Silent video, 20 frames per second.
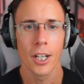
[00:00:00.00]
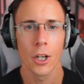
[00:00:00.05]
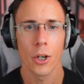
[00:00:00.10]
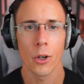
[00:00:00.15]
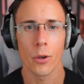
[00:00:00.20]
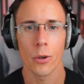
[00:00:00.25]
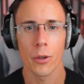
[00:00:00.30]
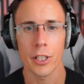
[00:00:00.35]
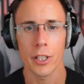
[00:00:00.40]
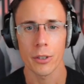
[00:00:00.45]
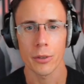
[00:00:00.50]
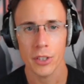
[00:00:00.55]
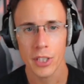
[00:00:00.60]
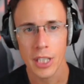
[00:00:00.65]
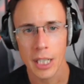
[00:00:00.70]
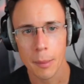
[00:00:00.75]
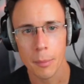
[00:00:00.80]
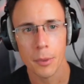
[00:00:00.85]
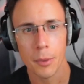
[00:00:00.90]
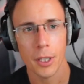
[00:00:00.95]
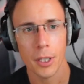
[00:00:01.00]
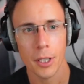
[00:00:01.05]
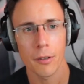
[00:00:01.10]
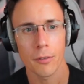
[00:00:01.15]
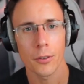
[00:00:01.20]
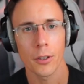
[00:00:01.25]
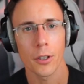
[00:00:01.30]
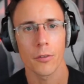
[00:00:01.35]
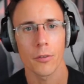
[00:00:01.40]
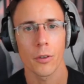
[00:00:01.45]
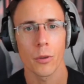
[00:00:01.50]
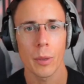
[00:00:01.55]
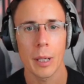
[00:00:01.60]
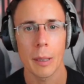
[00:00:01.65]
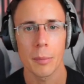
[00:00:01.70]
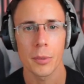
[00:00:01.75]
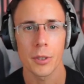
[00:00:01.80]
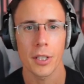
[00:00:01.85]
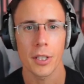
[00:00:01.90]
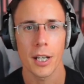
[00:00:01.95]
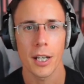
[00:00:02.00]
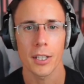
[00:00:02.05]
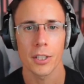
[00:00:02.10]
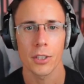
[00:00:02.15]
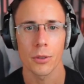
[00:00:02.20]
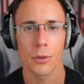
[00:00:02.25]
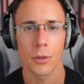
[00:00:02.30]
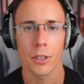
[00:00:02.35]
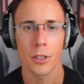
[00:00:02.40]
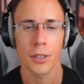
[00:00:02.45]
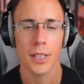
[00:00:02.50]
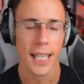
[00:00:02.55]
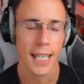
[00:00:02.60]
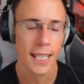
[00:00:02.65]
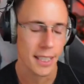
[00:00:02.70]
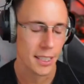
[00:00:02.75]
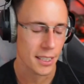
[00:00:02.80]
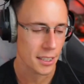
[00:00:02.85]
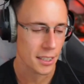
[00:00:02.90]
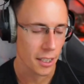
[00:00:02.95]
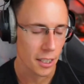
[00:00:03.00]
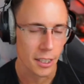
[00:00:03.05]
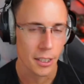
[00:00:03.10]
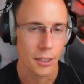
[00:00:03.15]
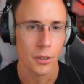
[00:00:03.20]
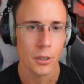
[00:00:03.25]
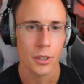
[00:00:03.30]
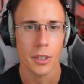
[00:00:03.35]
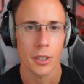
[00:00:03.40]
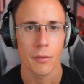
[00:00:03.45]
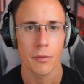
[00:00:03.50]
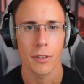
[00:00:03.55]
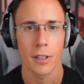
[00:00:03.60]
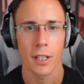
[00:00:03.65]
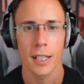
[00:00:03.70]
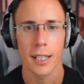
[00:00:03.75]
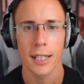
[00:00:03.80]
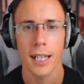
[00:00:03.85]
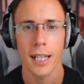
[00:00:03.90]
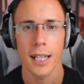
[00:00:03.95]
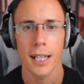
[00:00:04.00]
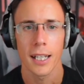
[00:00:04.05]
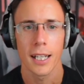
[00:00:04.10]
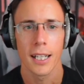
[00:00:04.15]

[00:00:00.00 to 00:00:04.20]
or a new tip that I've got for websites, or a new case study or something like that.